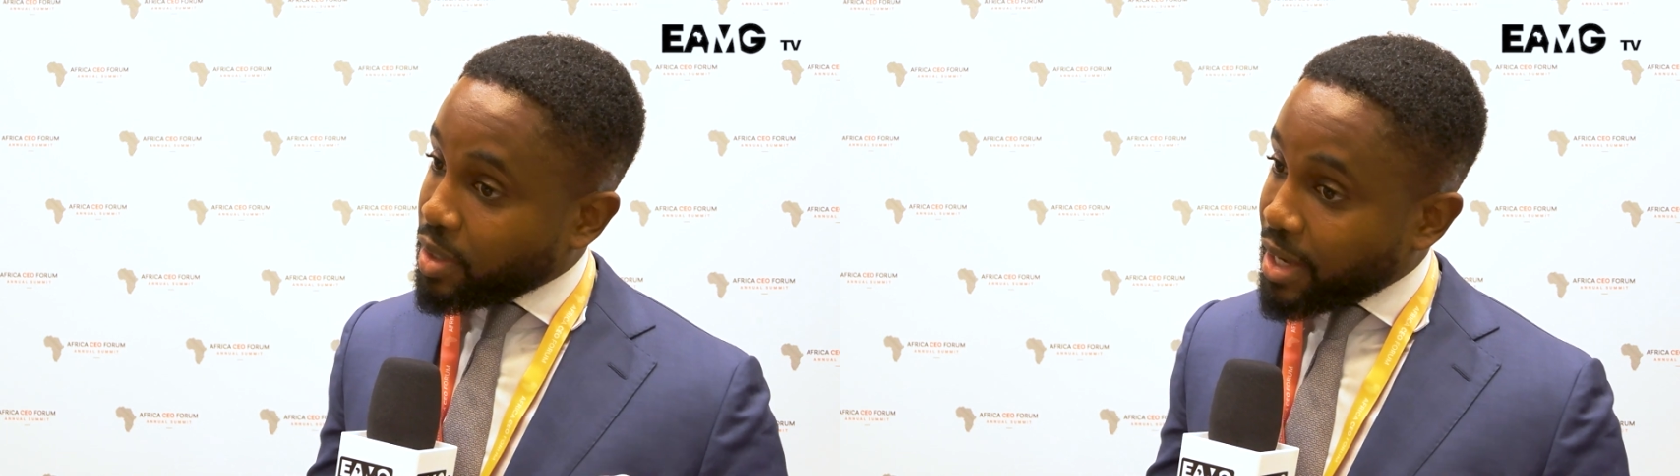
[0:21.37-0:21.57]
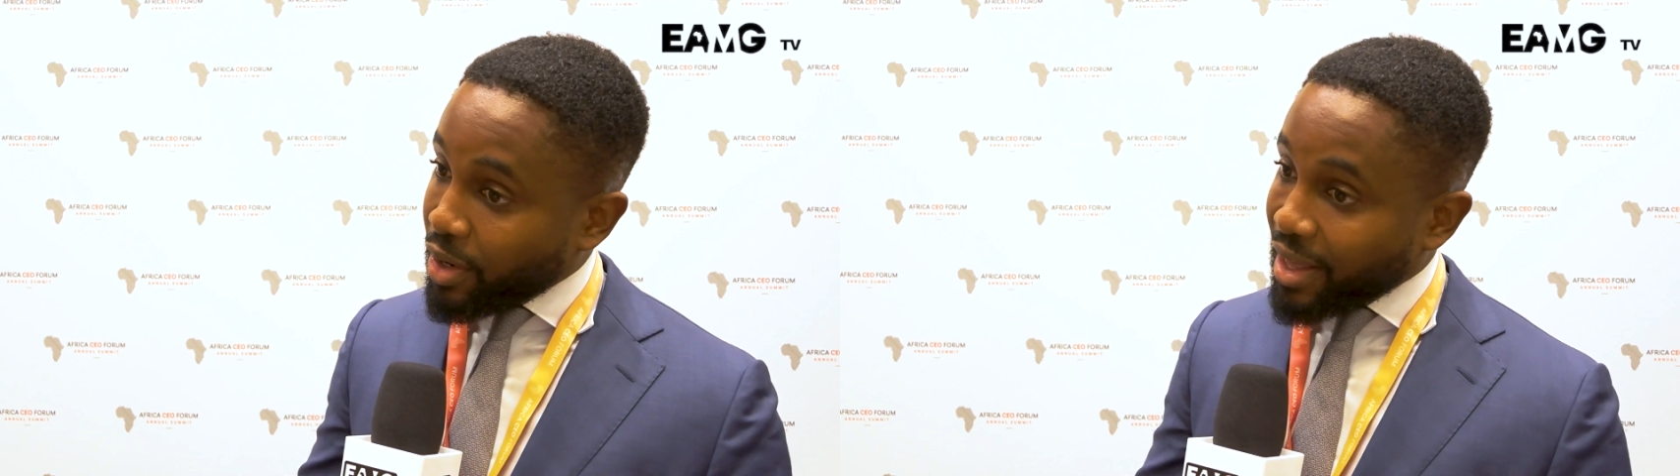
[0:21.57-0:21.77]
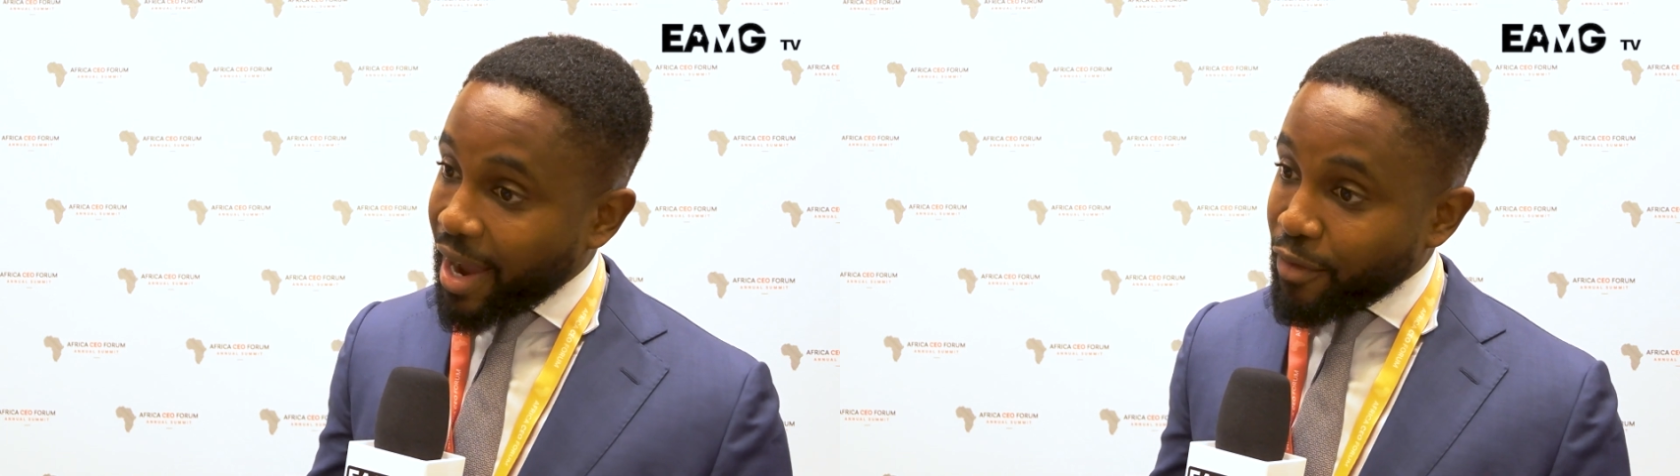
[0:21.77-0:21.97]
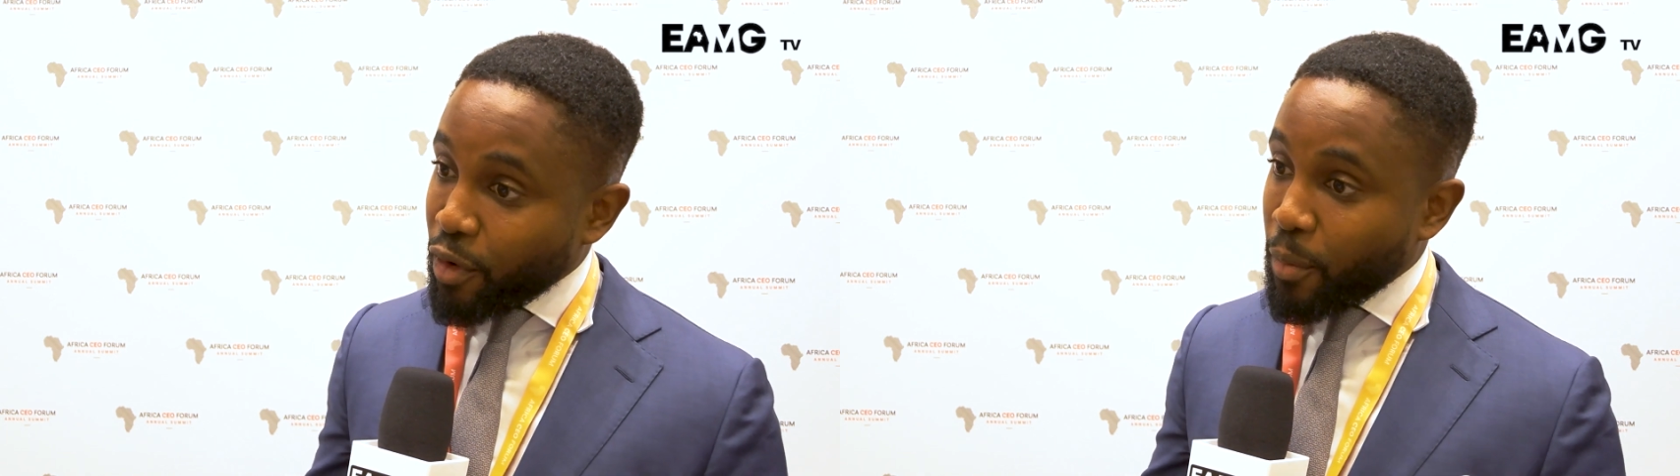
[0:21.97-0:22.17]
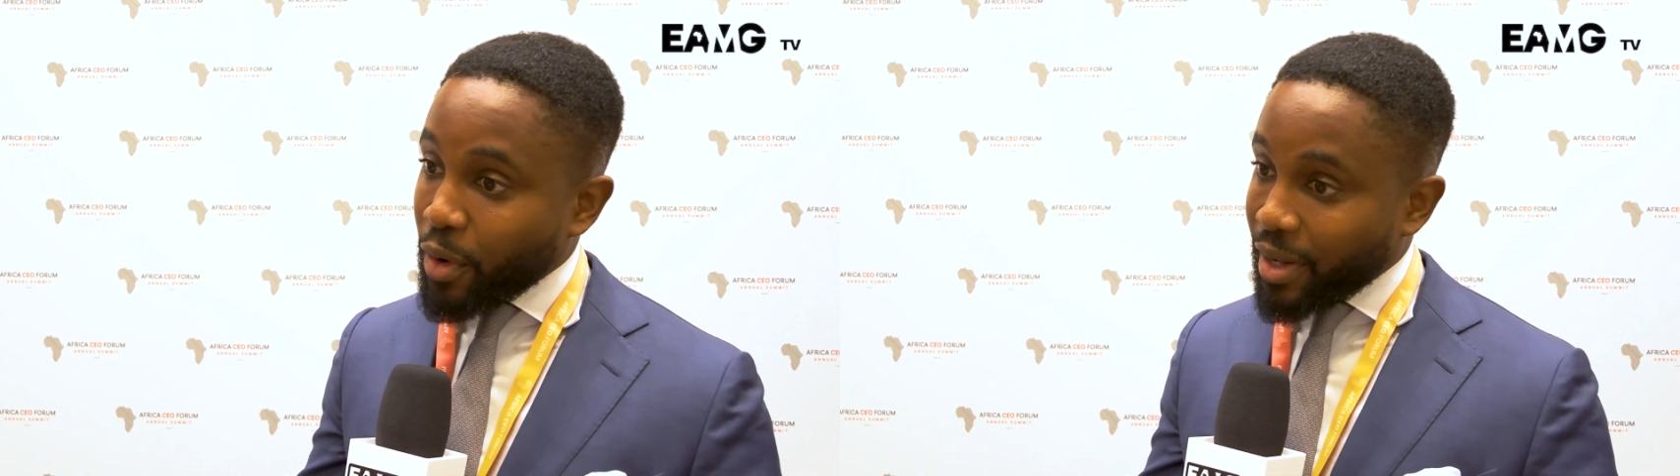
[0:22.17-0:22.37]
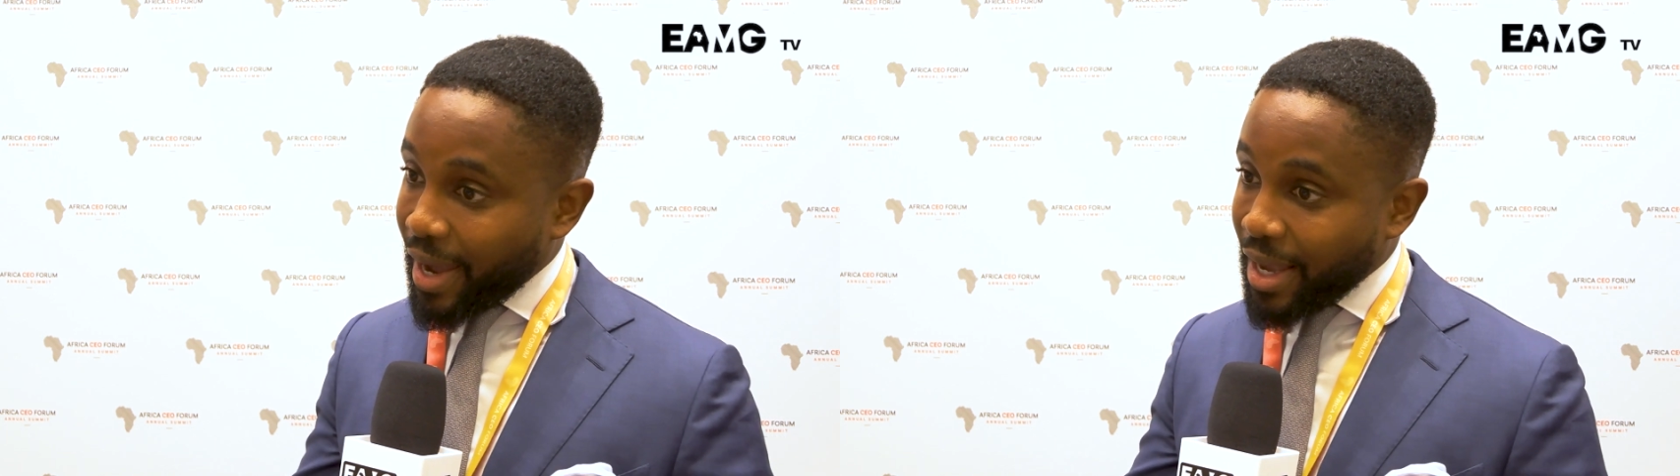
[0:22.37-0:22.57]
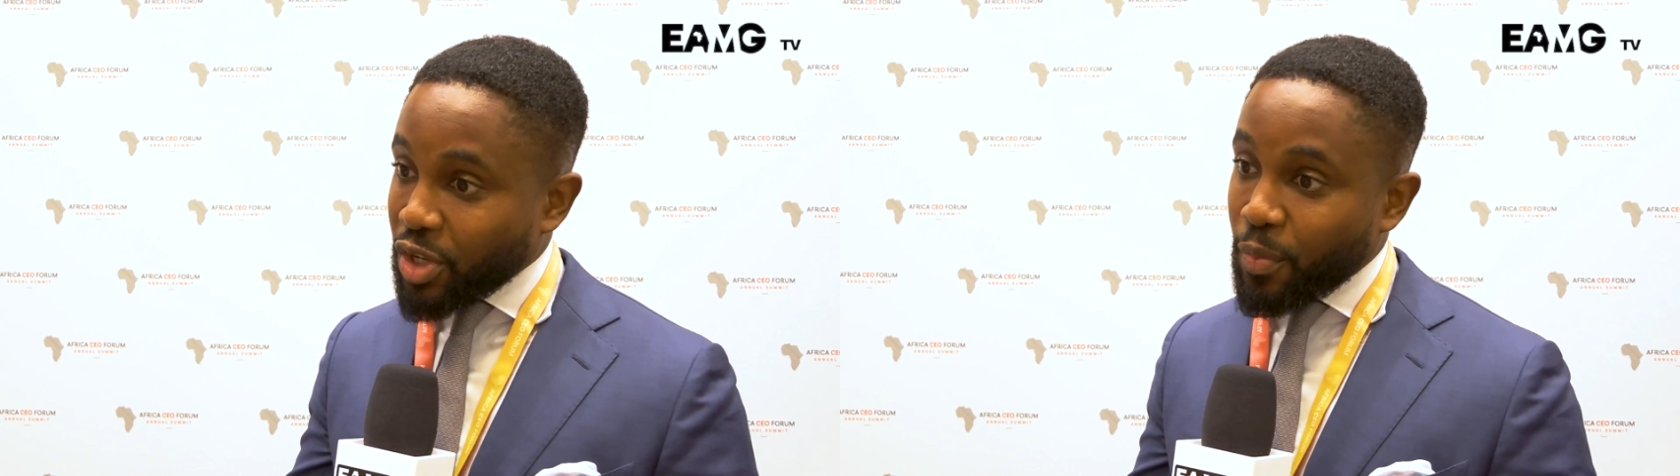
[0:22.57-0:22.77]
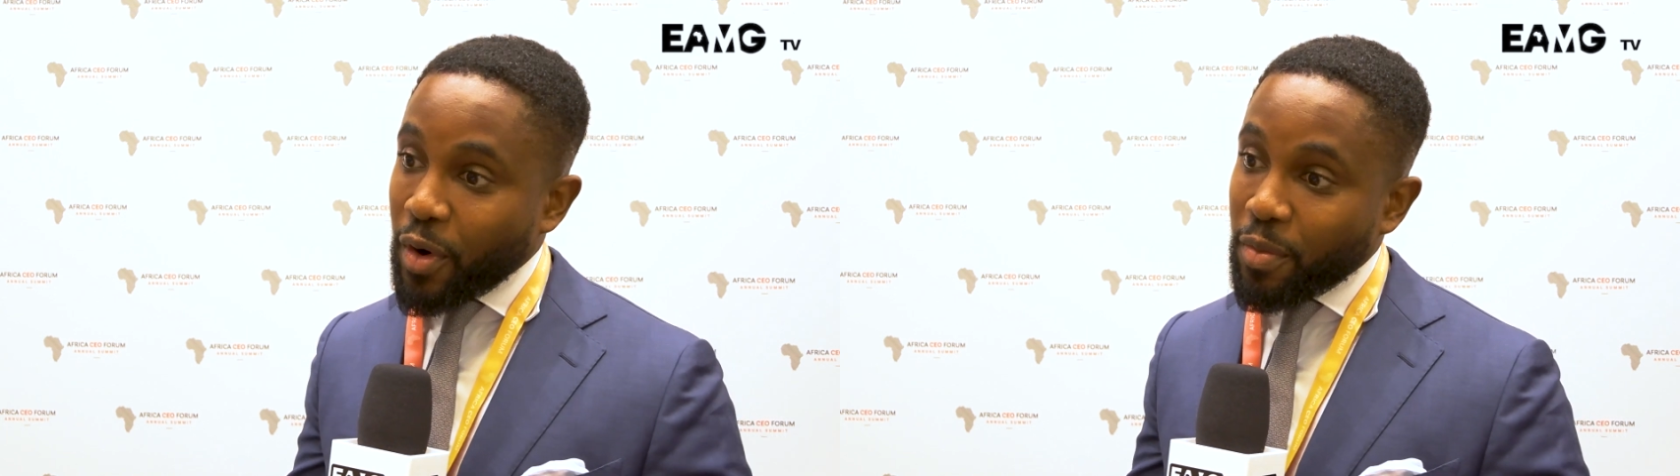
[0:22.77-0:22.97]
get a client from point A
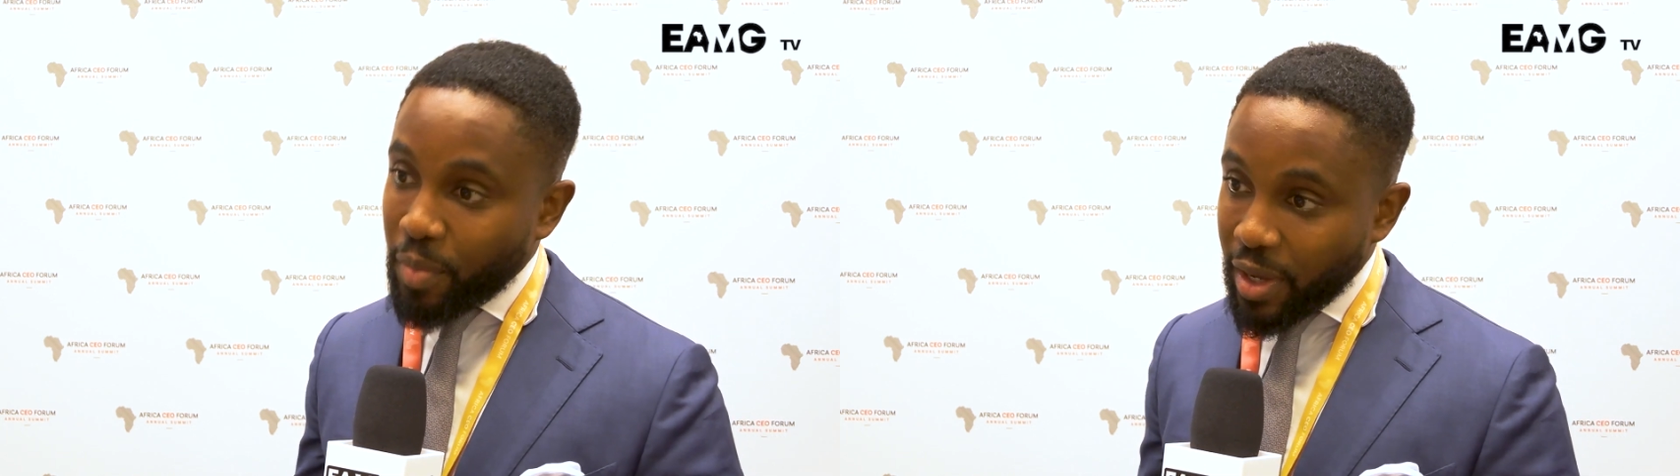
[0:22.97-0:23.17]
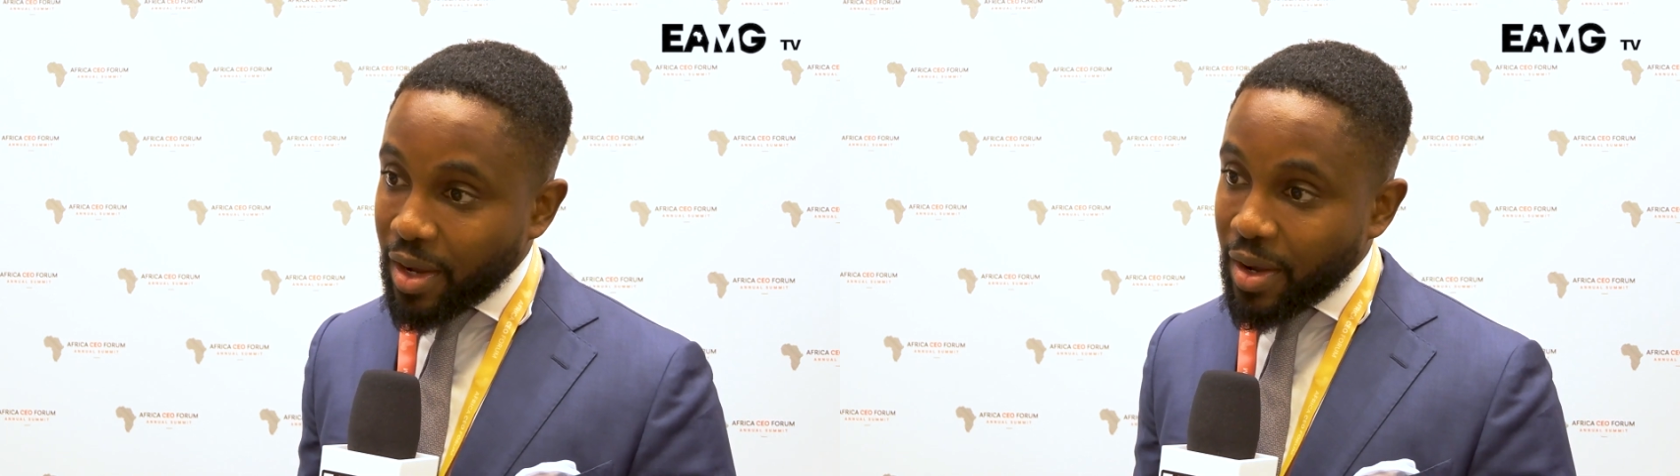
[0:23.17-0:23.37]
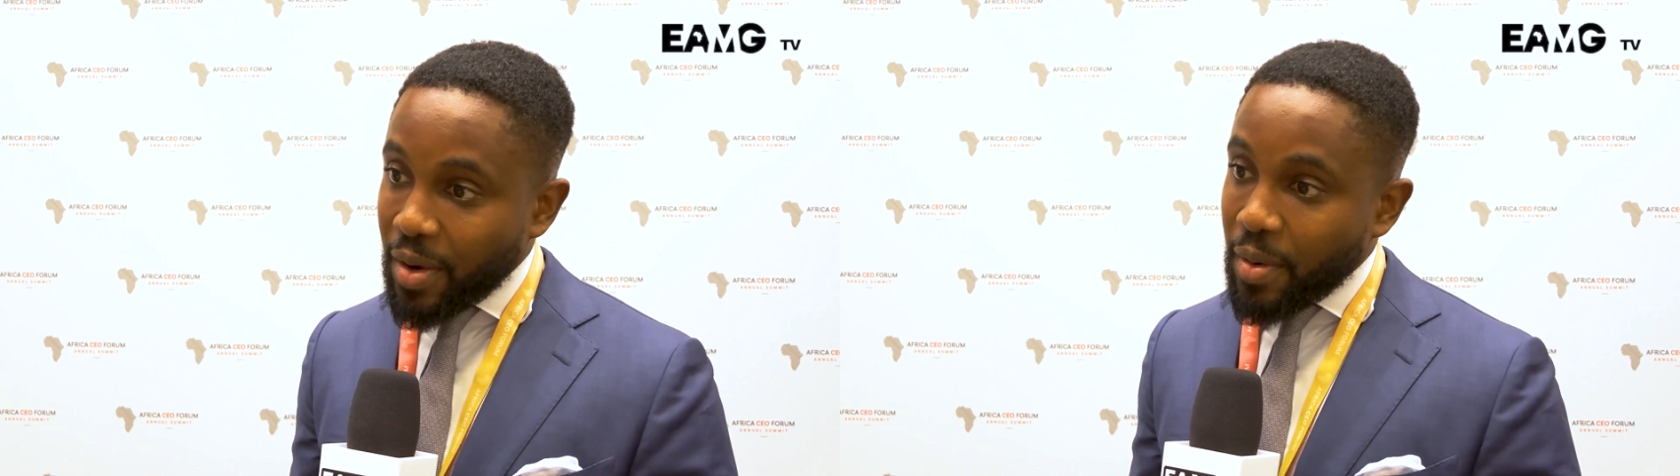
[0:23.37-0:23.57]
to point B,